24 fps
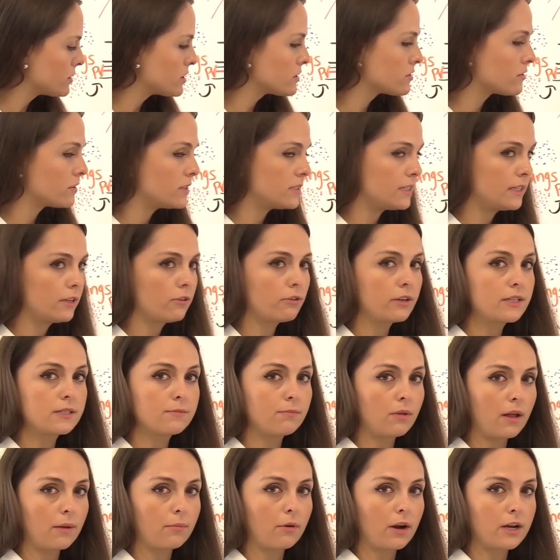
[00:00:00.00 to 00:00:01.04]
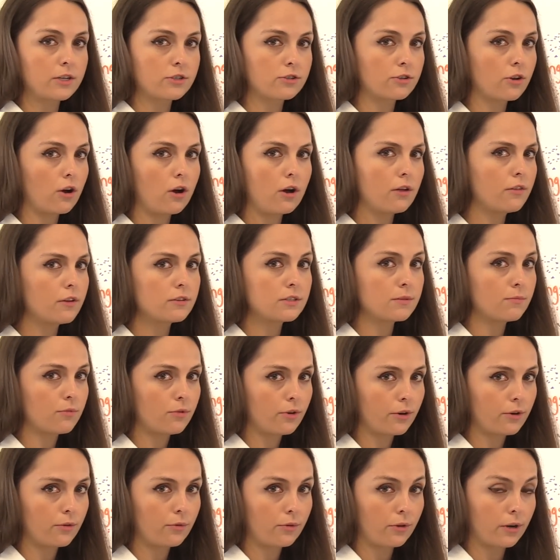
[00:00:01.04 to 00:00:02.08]
which is going to decrease blood pressure to all those
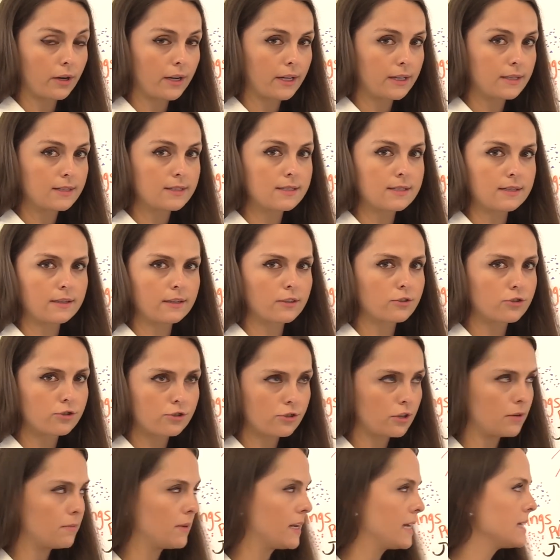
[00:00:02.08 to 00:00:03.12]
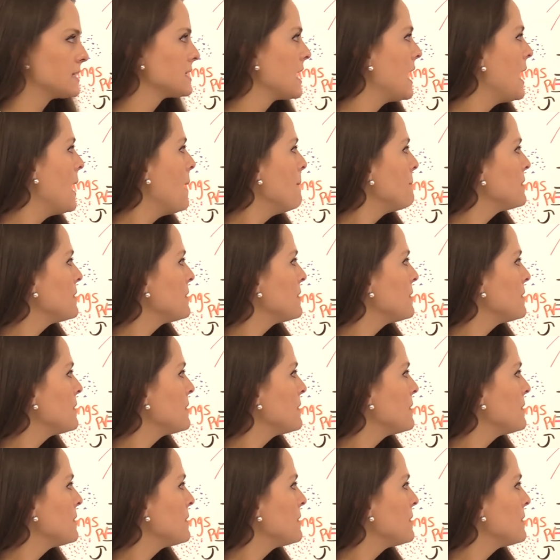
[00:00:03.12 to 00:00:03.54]
important organs and extremities,